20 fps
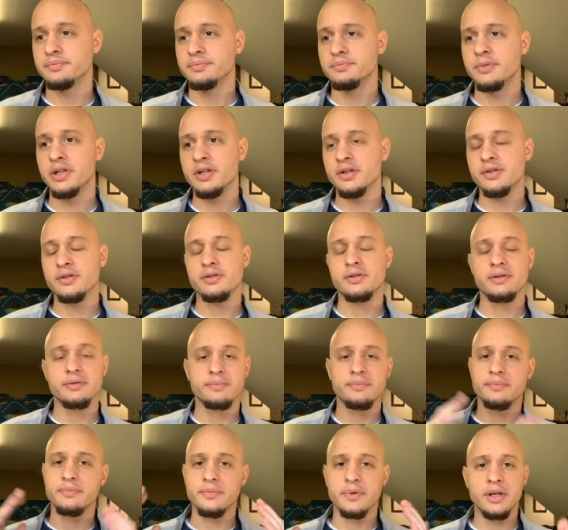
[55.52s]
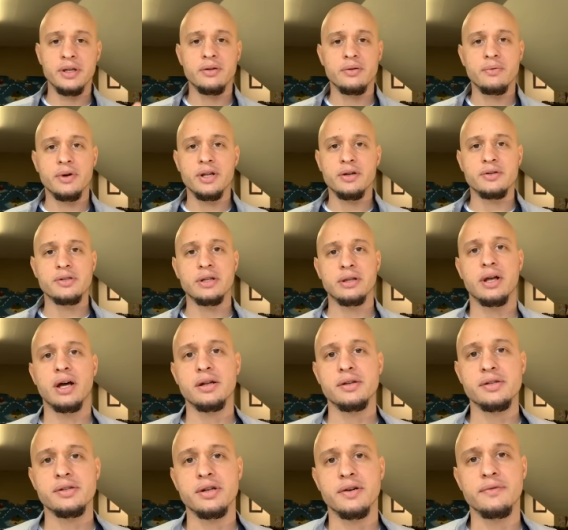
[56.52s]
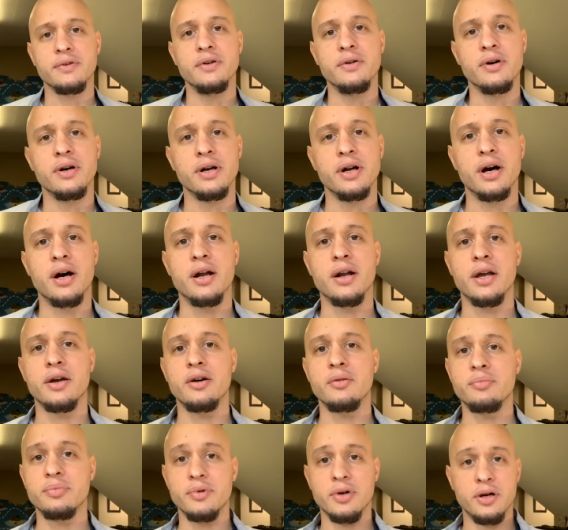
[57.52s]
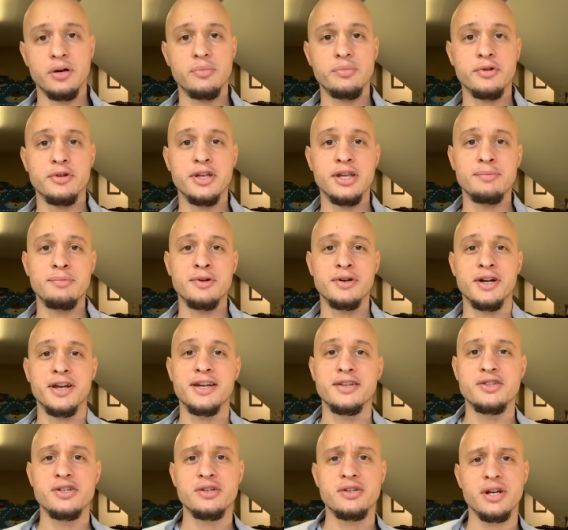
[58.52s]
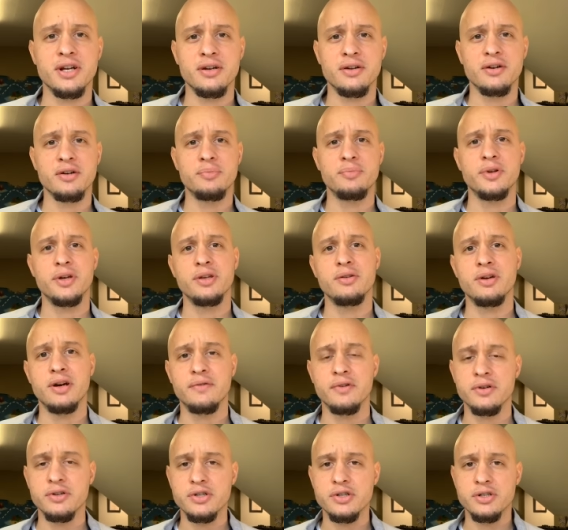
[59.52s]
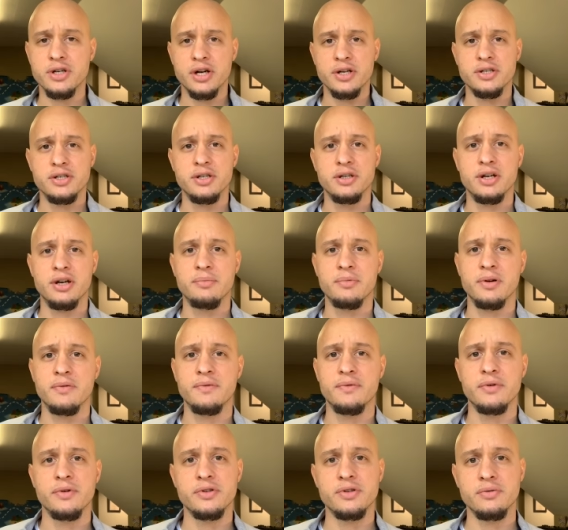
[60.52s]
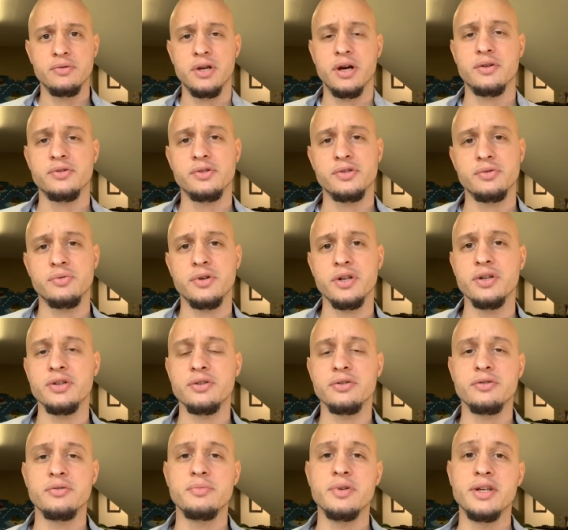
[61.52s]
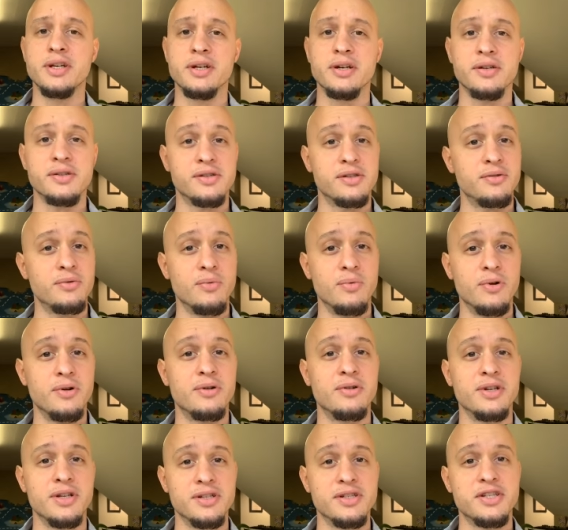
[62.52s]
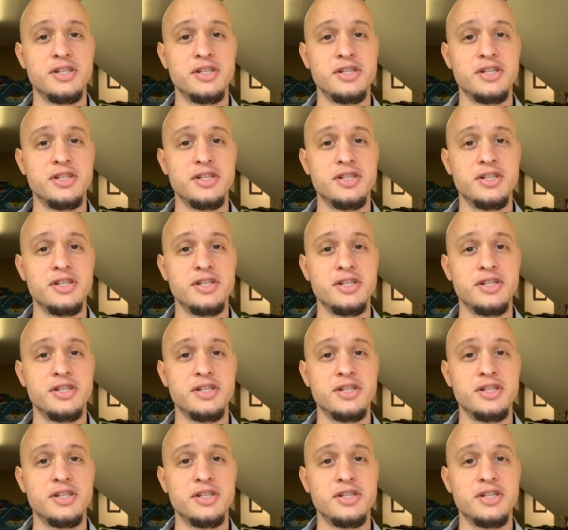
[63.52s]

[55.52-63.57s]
Because either way, there's a lot of stuff going on. I hope you're keeping your head straight. Hope that you have a good strategy coming up for 2022, because the world is